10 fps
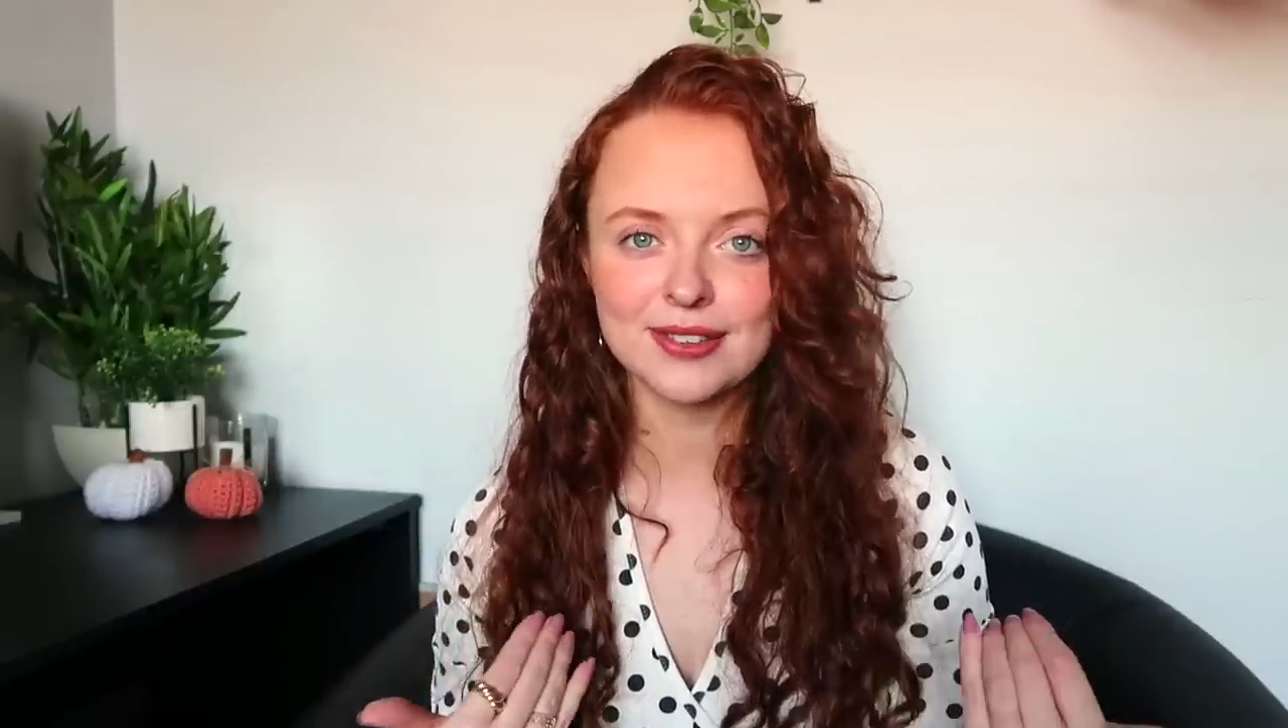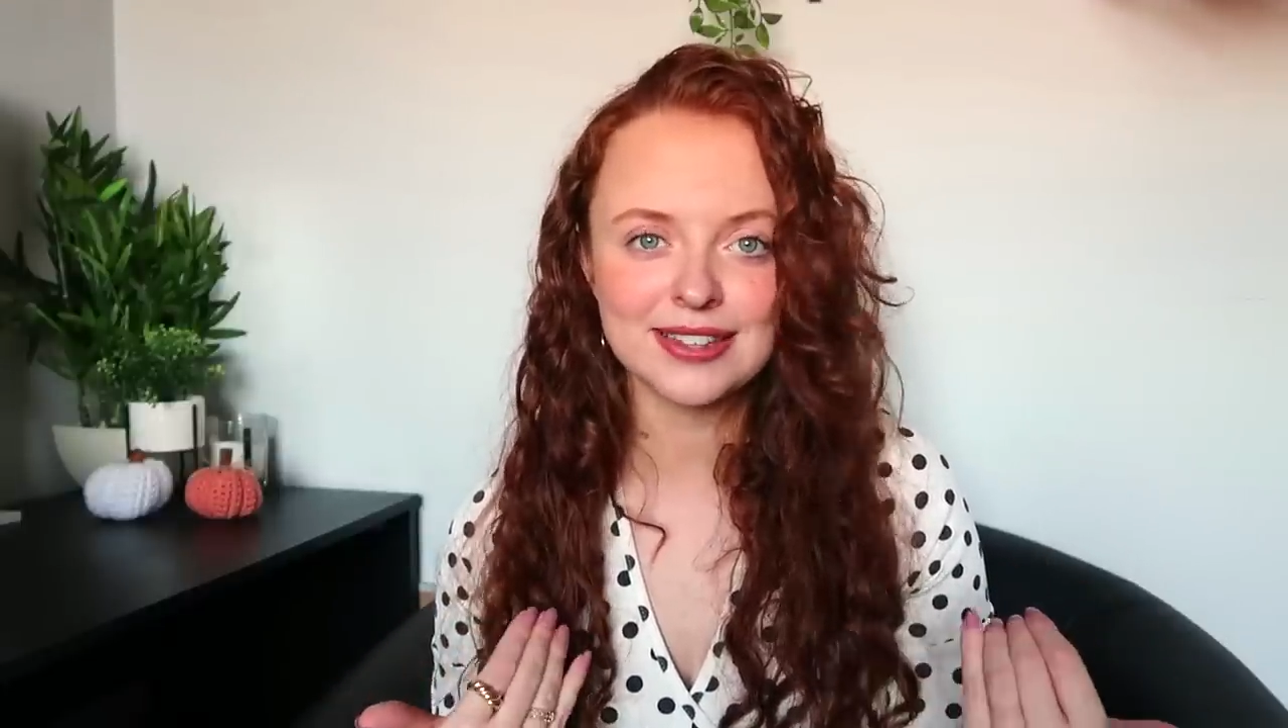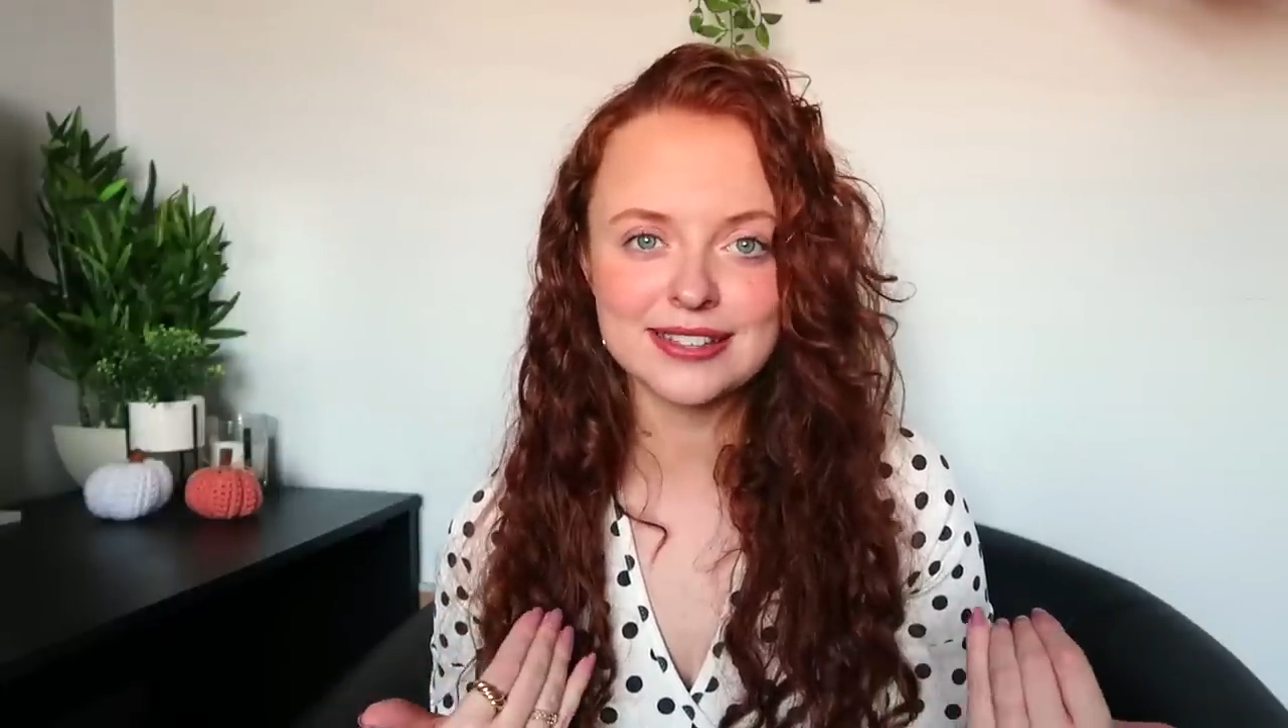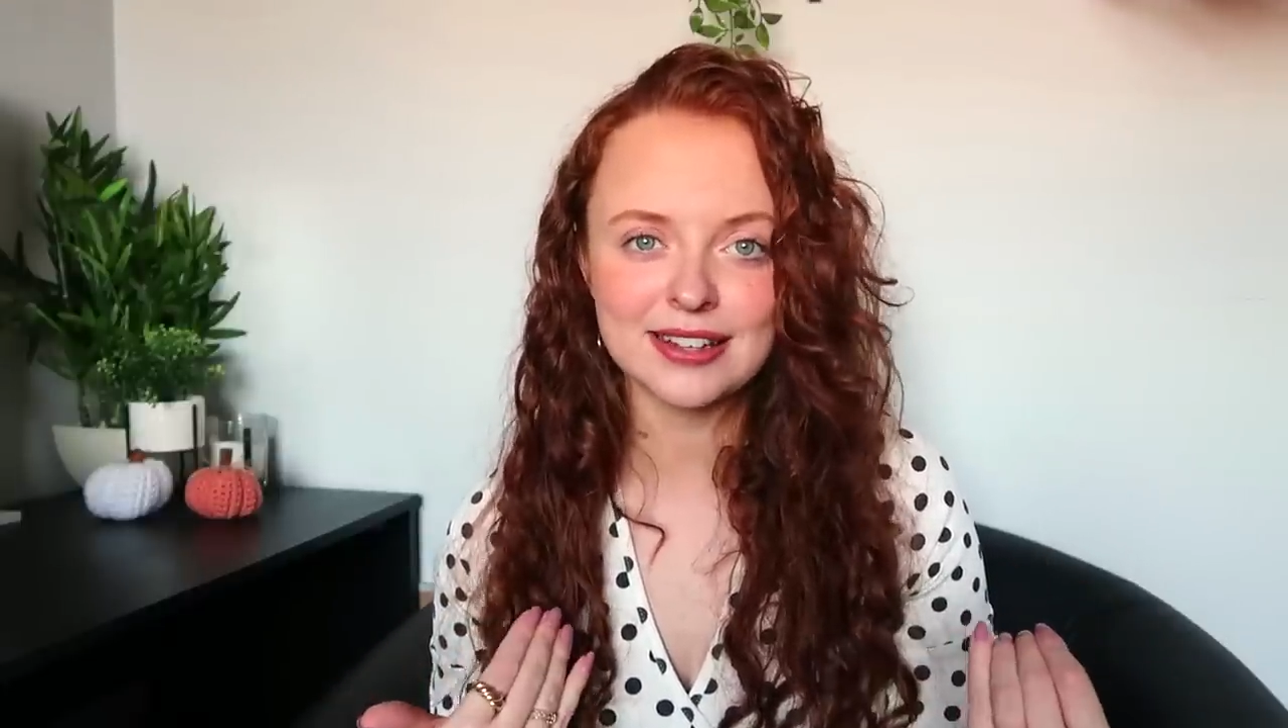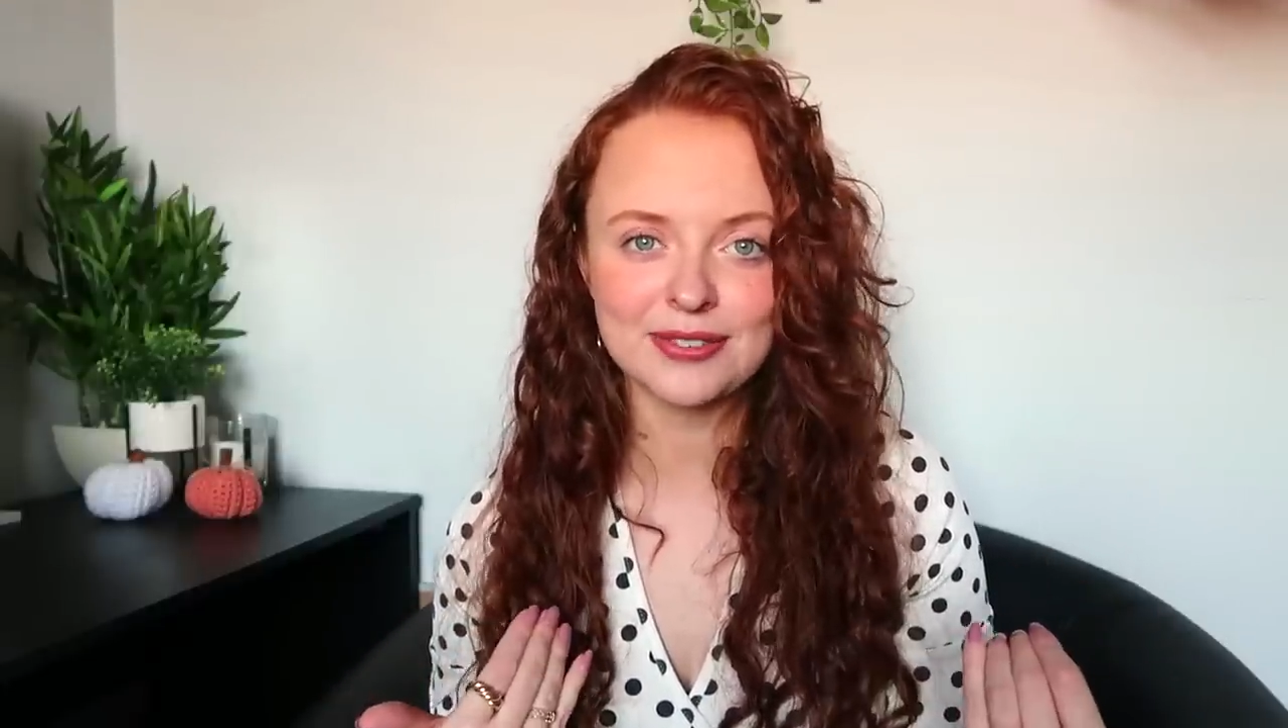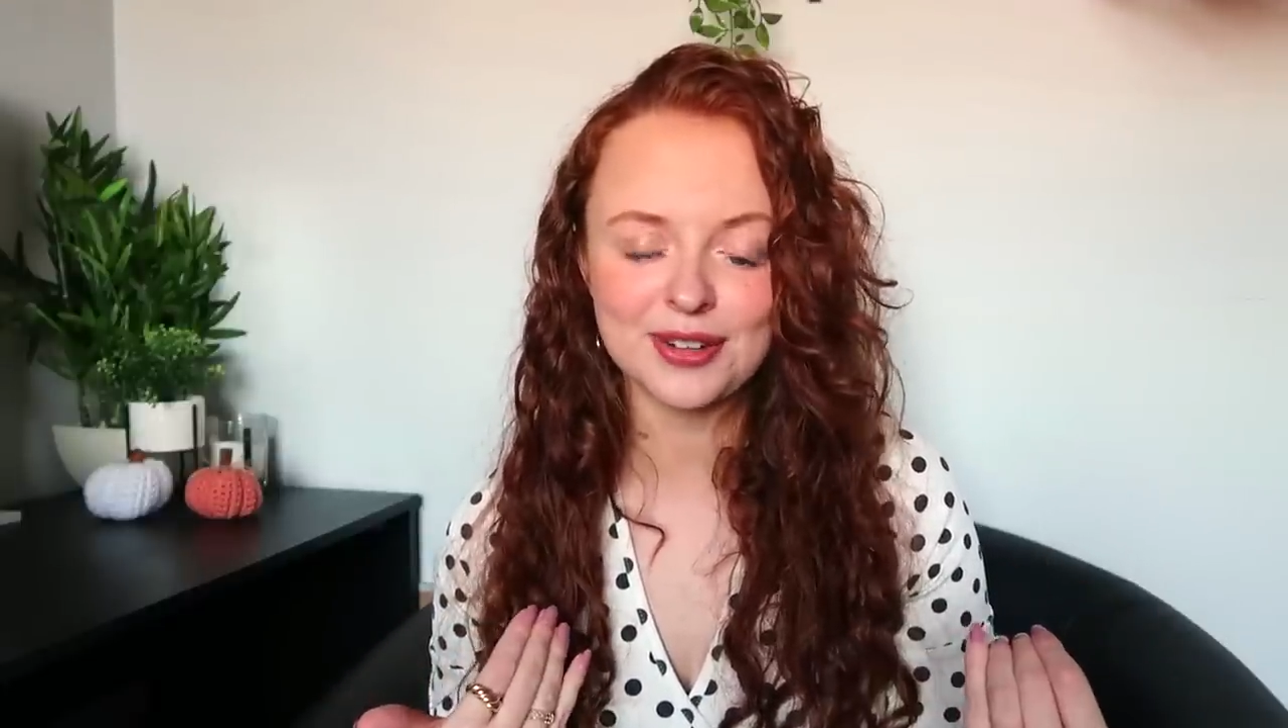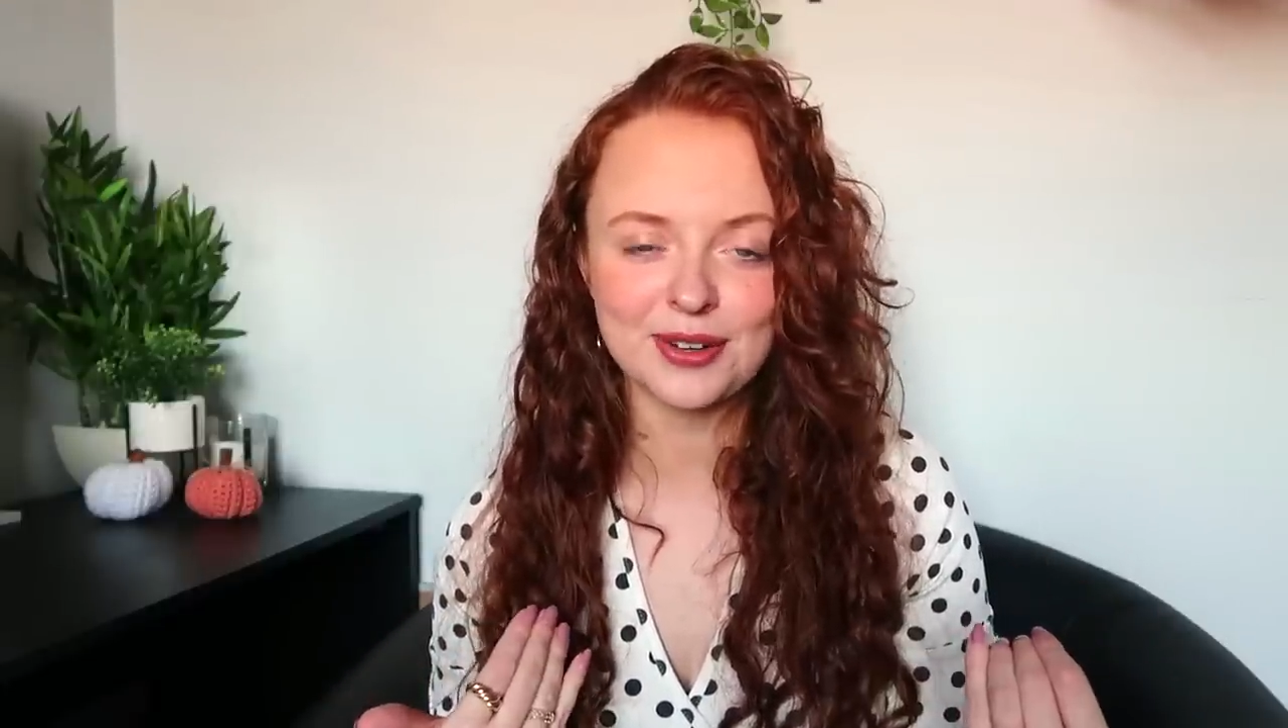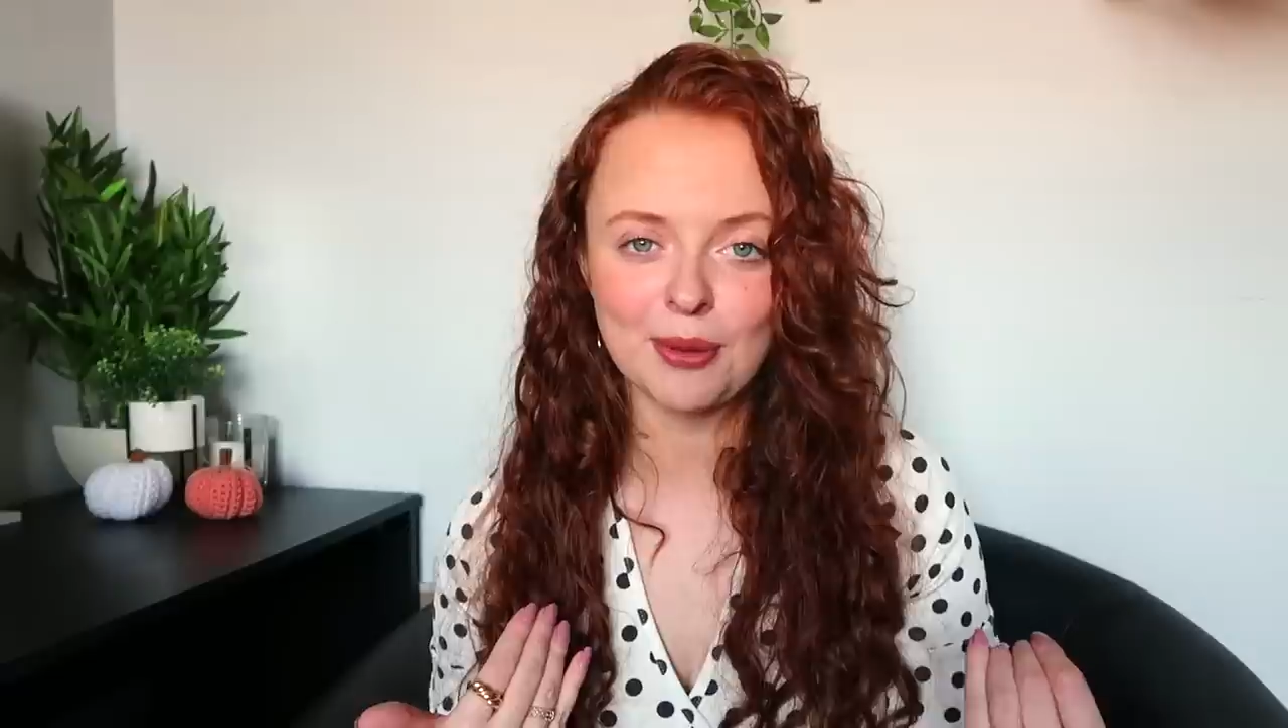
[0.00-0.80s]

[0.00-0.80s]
the staff don't